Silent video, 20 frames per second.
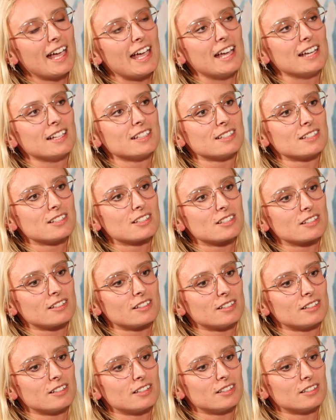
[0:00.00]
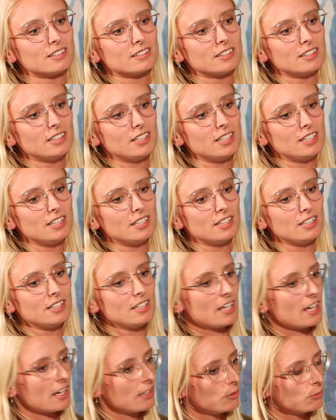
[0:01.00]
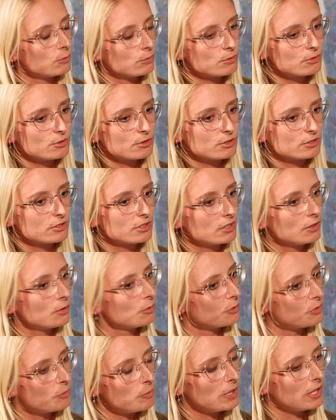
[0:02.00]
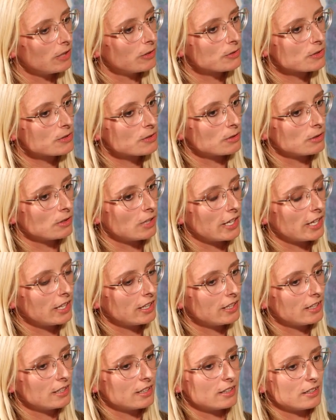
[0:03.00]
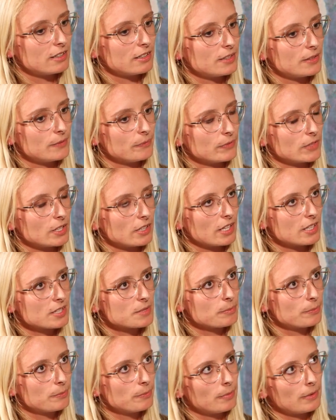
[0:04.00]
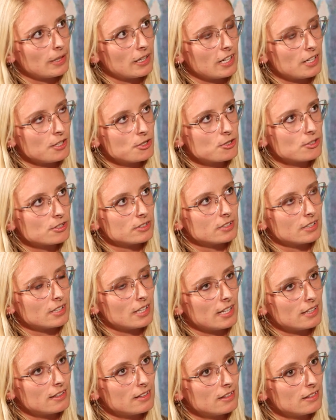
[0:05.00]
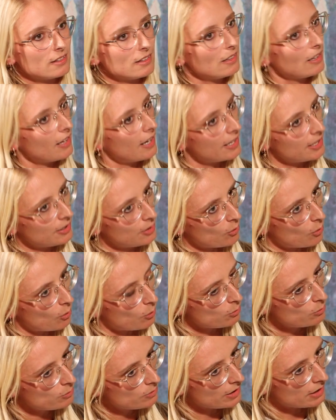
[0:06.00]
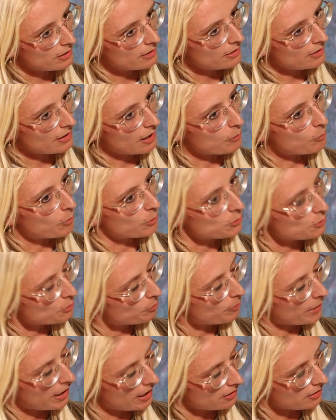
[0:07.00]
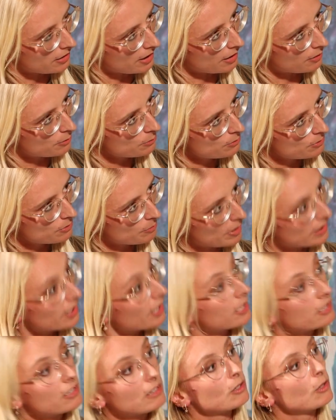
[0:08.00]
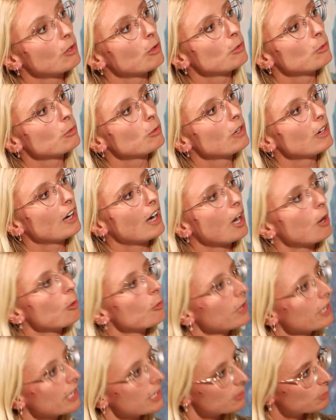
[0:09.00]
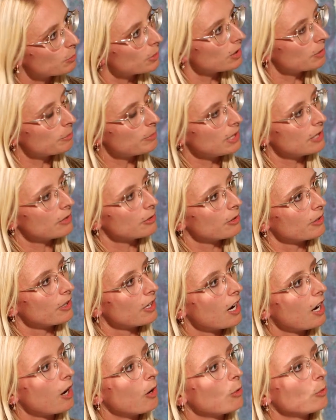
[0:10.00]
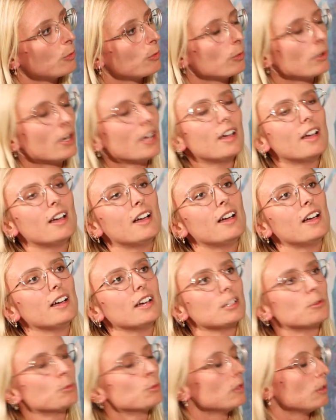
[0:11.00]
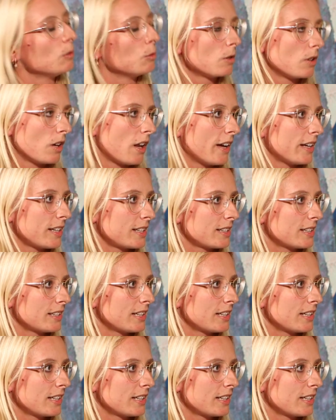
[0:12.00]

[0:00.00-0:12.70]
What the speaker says: and the Janusz could be also like the explanation that I know that I want to paint the Janusz, but I don't know how it will be or how it will look like.